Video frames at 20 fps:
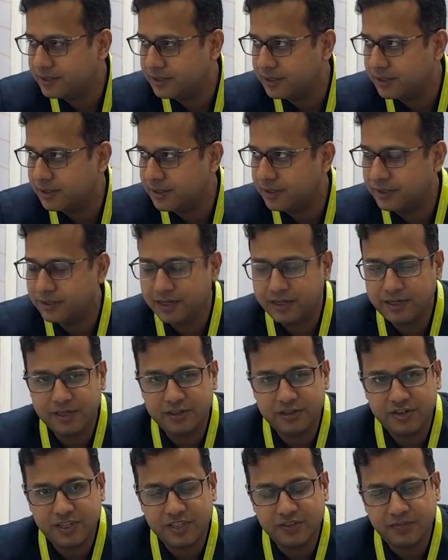uh, the
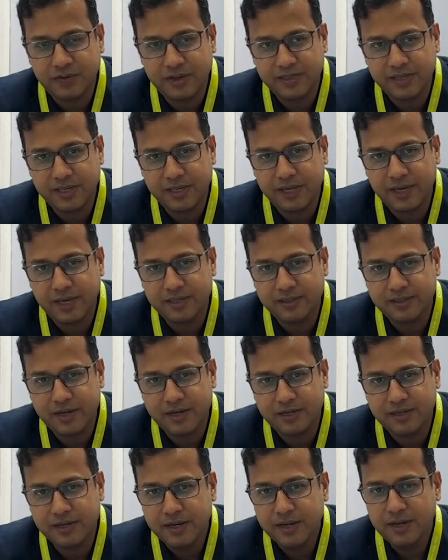industry is facing is that
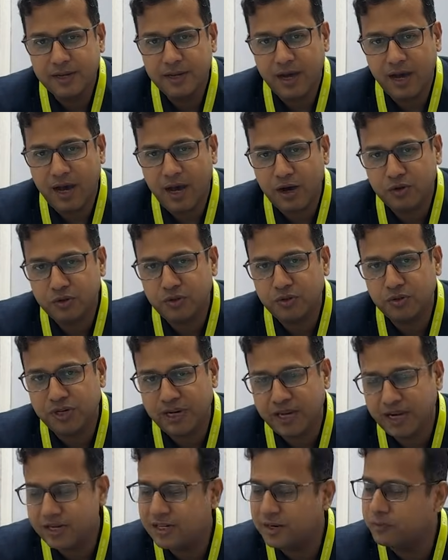how to
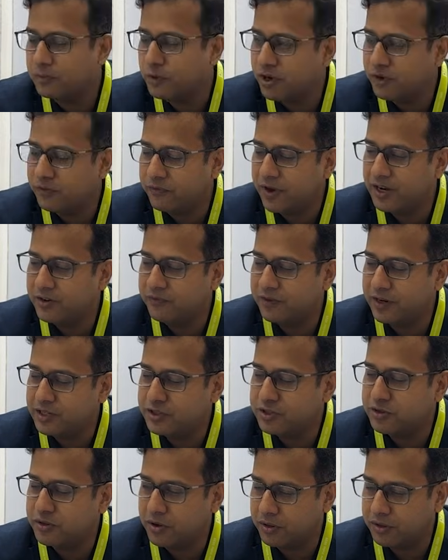get a purified
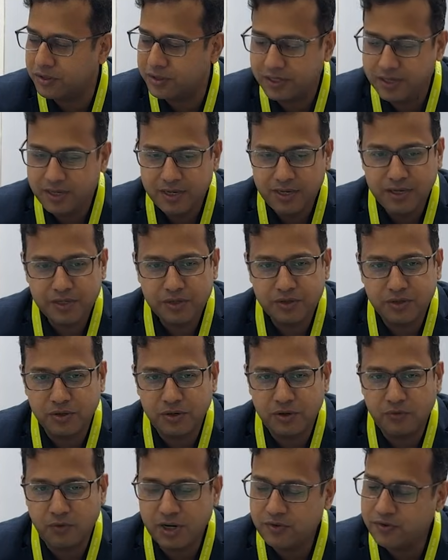feedstock.
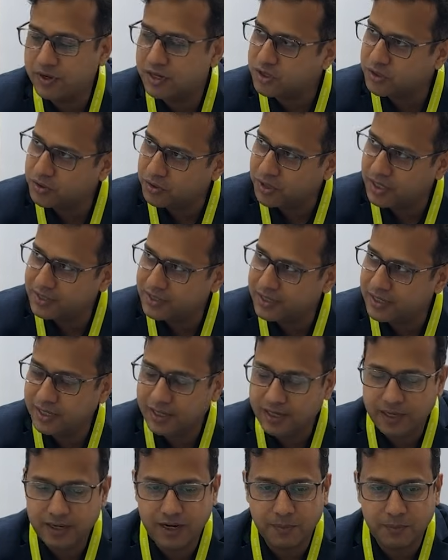So what we are showcasing
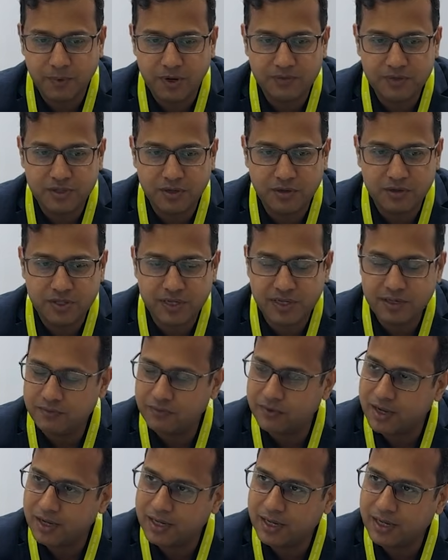here, couple of solutions.
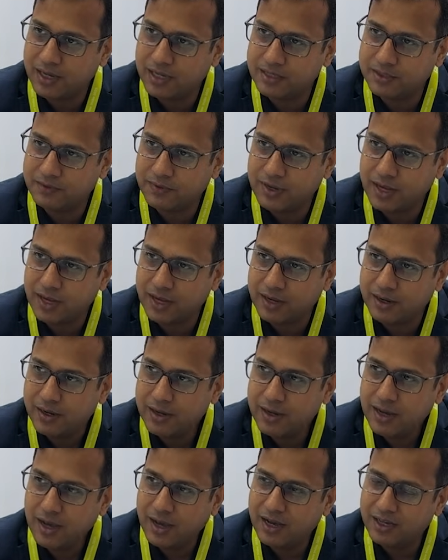One is where
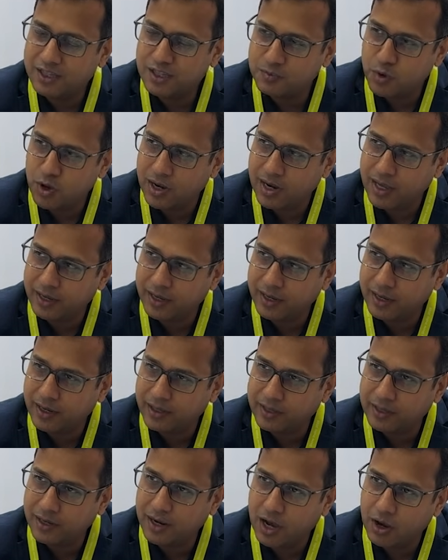a small
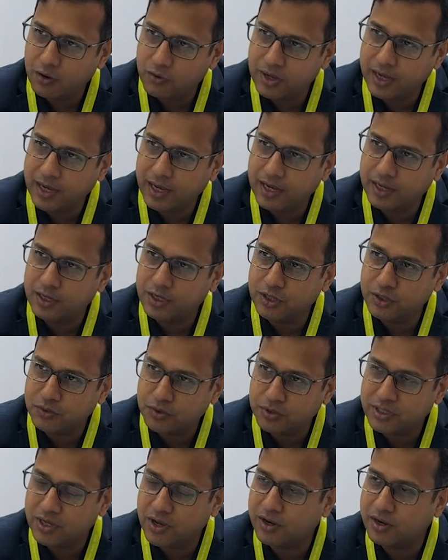aggregator, how we can
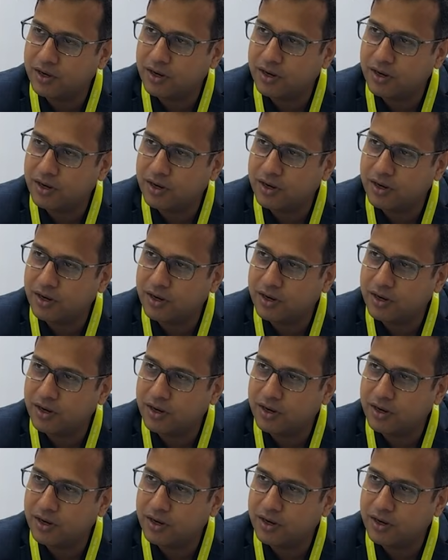use our